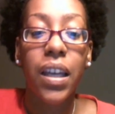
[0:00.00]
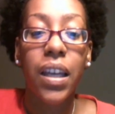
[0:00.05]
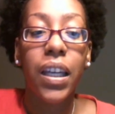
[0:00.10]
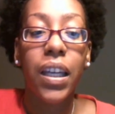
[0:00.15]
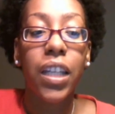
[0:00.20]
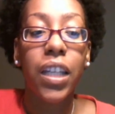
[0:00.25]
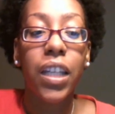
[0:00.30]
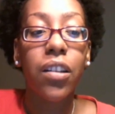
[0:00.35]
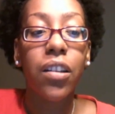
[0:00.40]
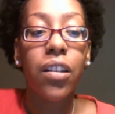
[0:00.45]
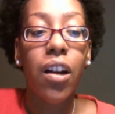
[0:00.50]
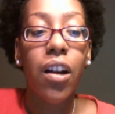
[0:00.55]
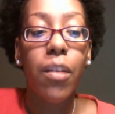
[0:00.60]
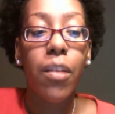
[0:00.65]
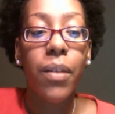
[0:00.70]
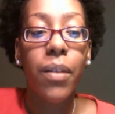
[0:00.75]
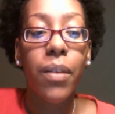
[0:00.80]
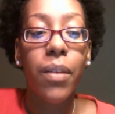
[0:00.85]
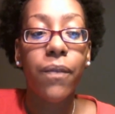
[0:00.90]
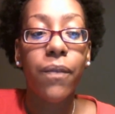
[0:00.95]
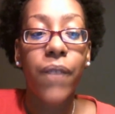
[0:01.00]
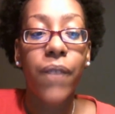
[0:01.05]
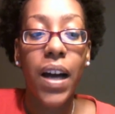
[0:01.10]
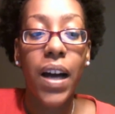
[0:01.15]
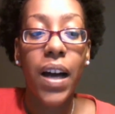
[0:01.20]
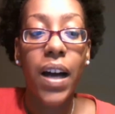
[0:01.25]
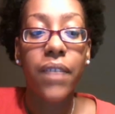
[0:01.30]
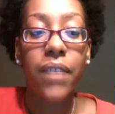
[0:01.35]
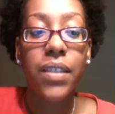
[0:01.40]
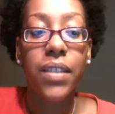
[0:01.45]
Here are about
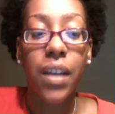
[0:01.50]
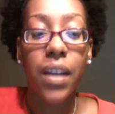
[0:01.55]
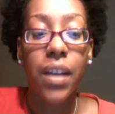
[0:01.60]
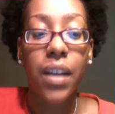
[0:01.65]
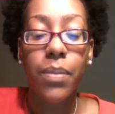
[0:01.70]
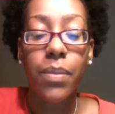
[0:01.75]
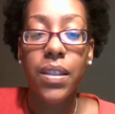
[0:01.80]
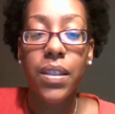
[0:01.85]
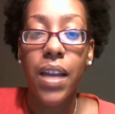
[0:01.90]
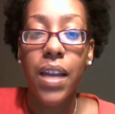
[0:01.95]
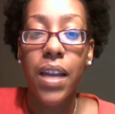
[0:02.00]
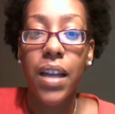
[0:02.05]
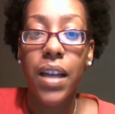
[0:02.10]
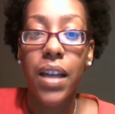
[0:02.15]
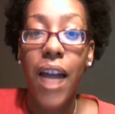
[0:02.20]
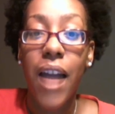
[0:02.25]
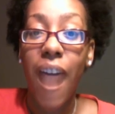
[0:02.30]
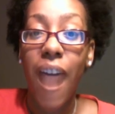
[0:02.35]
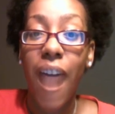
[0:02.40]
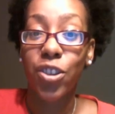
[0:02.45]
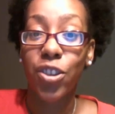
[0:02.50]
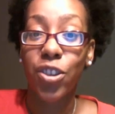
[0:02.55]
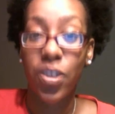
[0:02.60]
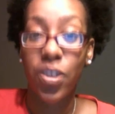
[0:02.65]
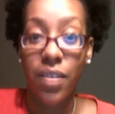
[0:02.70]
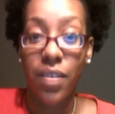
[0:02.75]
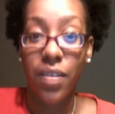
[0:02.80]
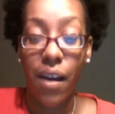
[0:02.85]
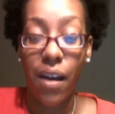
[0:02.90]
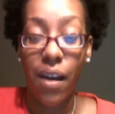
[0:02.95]
five steps that action
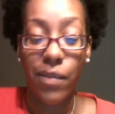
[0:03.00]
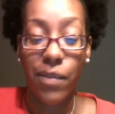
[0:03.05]
steps.